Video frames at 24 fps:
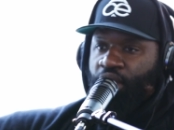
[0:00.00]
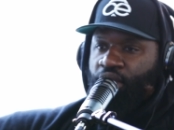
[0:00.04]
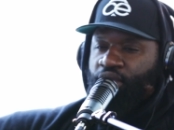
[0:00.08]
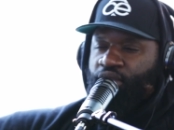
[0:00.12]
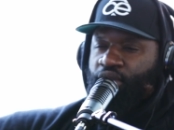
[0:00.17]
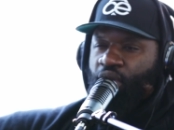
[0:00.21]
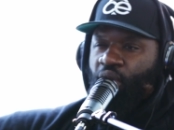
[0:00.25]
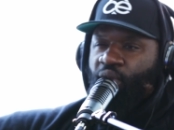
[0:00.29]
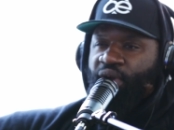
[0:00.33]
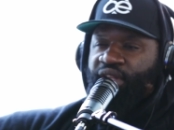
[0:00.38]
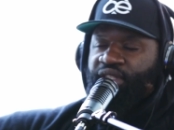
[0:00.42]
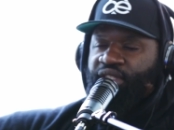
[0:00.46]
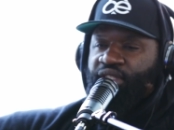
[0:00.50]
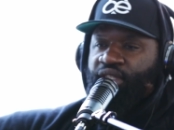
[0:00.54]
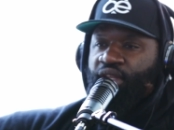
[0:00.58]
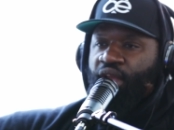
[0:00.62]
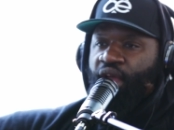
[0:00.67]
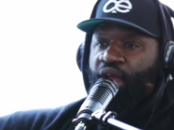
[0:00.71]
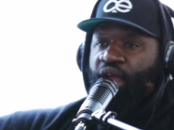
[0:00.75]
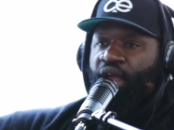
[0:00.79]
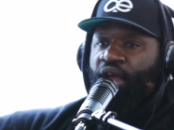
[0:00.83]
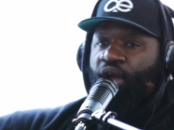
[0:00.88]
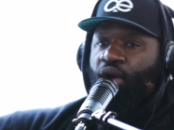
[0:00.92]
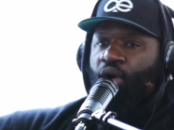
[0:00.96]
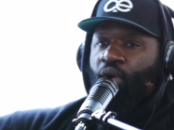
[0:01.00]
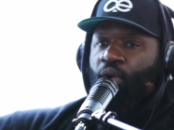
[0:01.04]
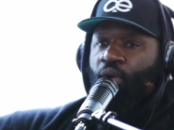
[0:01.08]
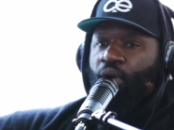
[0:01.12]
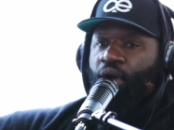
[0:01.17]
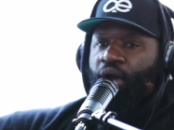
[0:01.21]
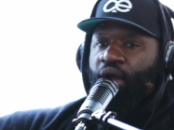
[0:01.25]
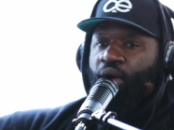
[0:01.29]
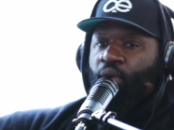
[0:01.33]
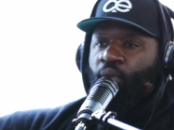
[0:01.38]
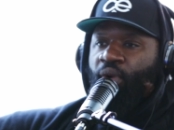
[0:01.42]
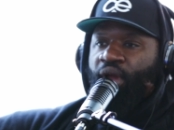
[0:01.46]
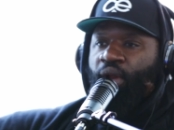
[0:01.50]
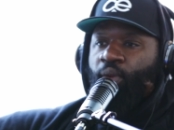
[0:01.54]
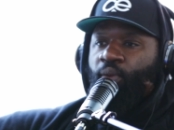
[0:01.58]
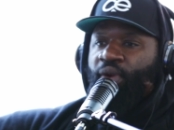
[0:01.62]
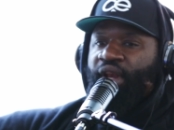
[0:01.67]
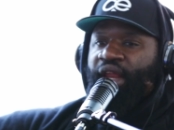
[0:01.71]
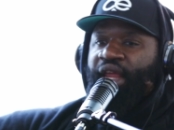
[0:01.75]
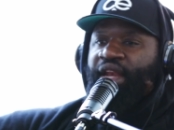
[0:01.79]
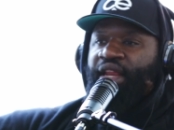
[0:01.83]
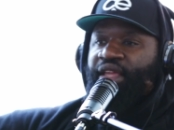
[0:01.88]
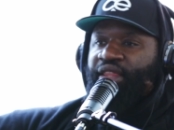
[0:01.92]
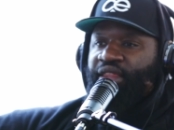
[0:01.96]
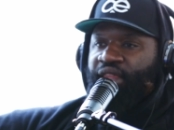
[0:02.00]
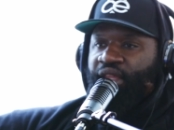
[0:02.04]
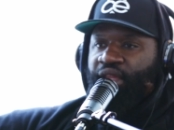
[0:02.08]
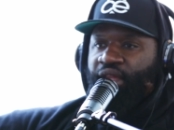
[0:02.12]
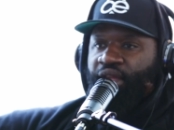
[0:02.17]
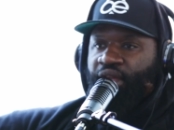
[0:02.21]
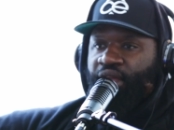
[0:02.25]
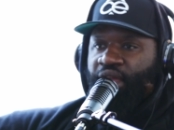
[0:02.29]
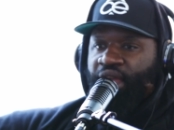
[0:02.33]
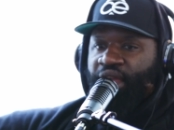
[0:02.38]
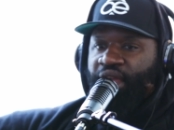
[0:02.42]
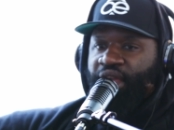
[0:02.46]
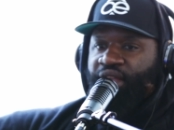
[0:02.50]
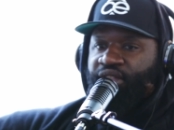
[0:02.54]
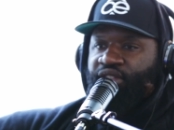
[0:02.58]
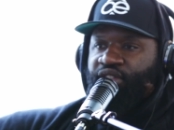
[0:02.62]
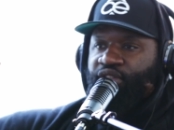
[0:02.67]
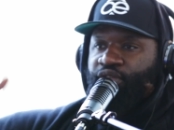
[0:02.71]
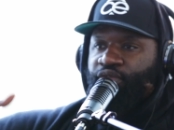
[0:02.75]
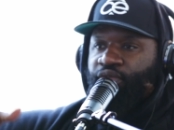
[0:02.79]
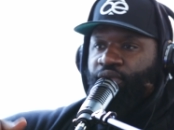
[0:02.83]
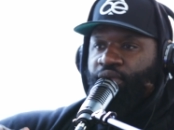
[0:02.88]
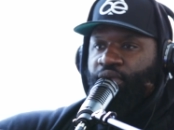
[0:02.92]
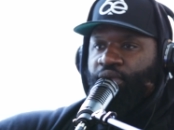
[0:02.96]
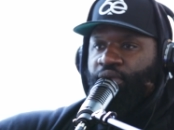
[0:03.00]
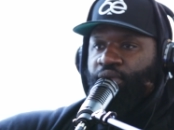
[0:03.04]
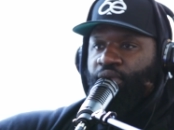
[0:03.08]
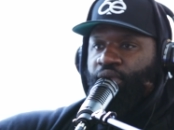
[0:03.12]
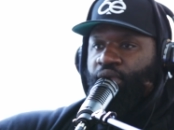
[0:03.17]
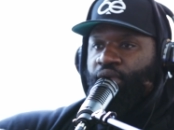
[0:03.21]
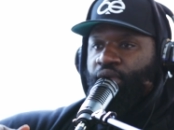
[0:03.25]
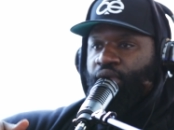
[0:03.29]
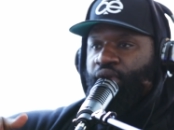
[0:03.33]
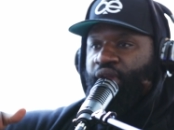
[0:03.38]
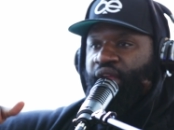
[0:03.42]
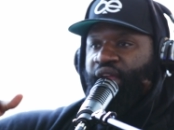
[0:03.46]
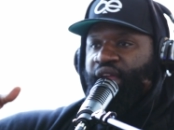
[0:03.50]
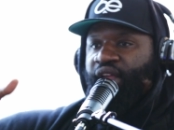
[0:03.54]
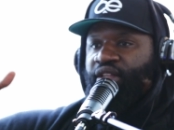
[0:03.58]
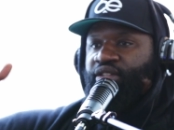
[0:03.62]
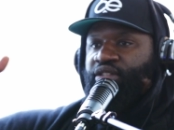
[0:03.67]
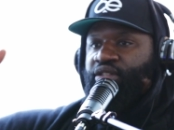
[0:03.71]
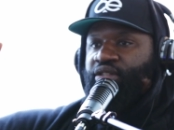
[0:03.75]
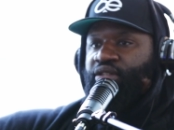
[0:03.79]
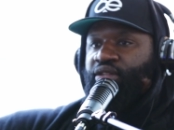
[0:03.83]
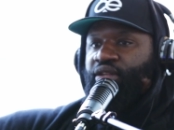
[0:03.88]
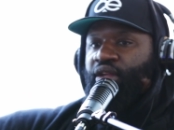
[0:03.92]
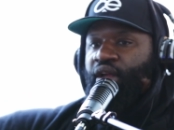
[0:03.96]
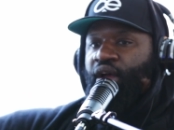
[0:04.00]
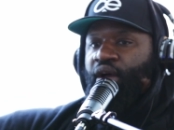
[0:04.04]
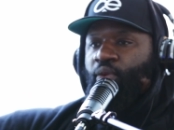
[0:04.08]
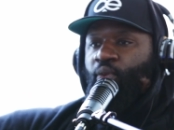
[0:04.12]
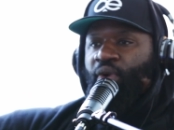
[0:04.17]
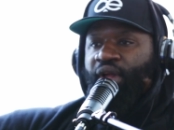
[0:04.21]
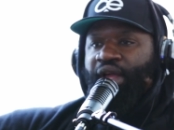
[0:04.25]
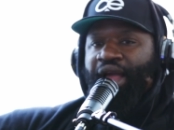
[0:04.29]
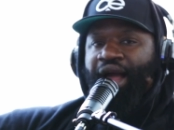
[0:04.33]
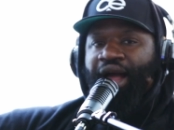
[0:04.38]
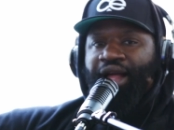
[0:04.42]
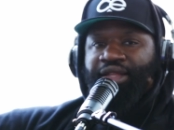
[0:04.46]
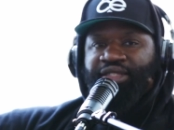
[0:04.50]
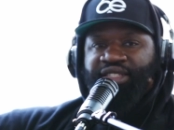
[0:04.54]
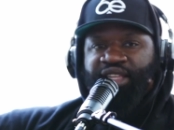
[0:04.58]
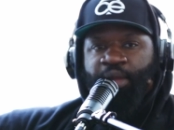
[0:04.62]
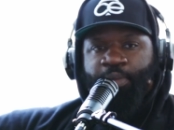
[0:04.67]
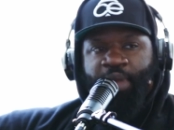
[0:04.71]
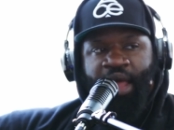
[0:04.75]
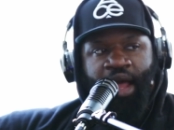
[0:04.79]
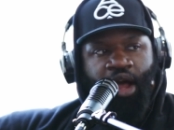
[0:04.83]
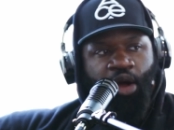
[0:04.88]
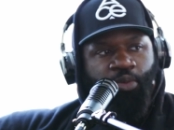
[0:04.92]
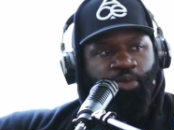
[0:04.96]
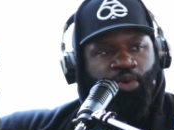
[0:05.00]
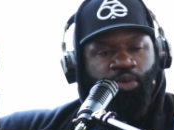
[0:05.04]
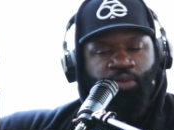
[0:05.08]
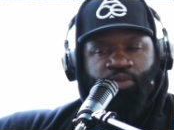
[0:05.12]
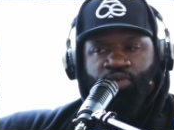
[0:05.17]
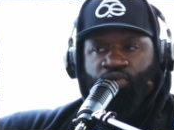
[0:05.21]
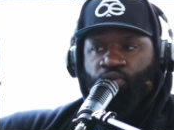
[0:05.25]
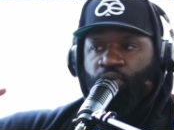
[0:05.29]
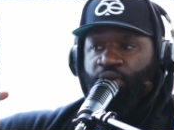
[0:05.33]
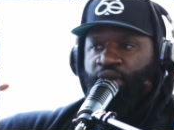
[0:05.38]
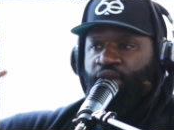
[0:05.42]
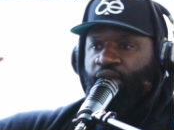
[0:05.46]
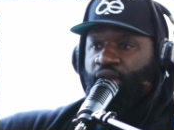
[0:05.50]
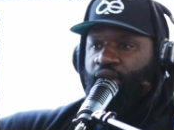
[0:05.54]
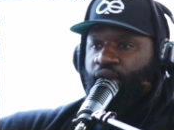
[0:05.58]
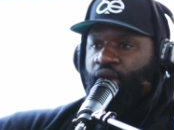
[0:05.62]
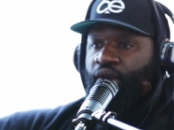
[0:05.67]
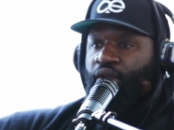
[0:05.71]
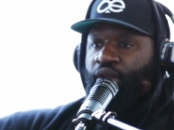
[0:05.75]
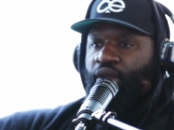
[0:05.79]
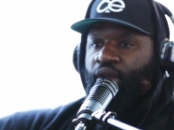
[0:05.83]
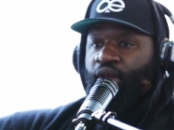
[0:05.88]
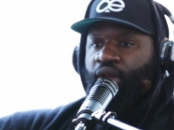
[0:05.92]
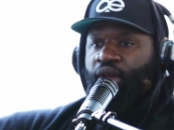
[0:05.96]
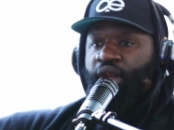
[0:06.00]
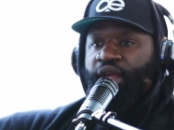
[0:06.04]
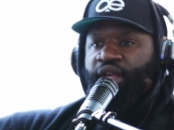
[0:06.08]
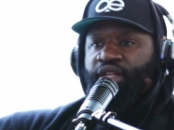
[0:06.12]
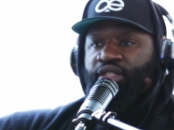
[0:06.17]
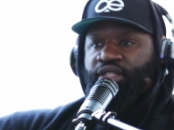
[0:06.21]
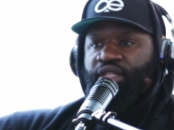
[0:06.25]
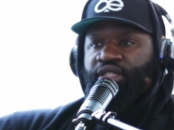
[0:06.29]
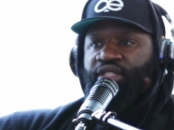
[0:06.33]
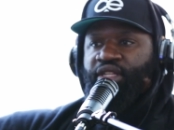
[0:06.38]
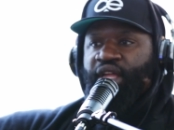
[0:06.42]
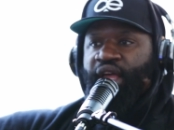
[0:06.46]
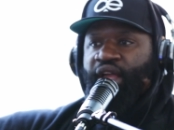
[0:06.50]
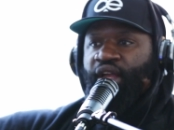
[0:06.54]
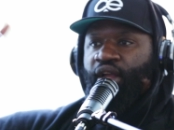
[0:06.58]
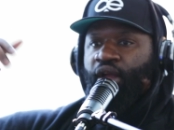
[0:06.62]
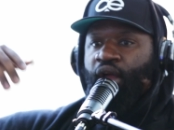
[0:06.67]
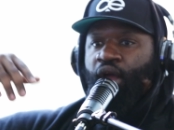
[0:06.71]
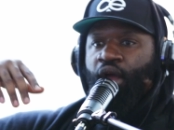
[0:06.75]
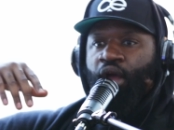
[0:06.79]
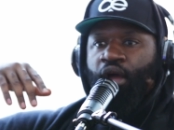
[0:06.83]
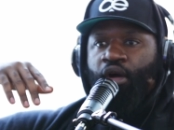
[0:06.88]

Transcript: So it's with anything, it gets with concept albums with niggas is like.